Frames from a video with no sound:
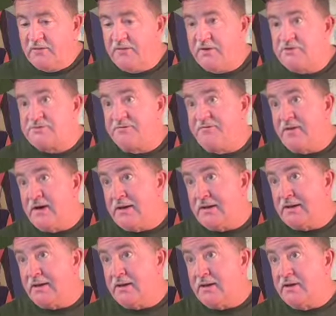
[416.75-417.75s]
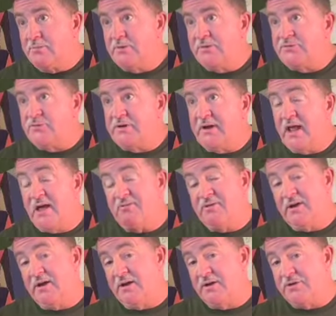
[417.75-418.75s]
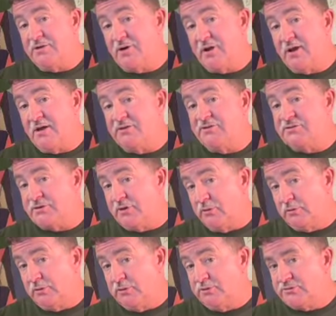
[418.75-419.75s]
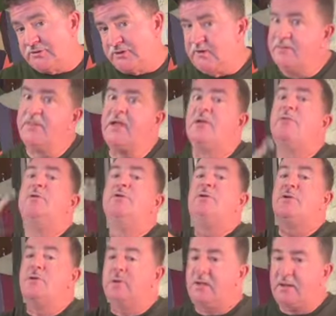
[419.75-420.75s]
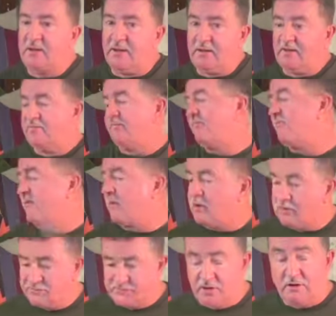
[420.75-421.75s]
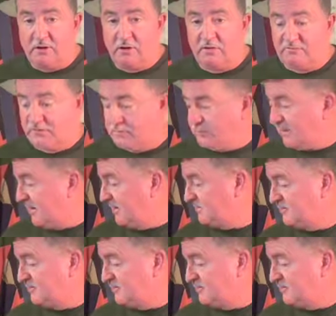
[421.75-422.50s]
there's a fine line between having it in your hand so loosely that when you hit it, it falls all over the place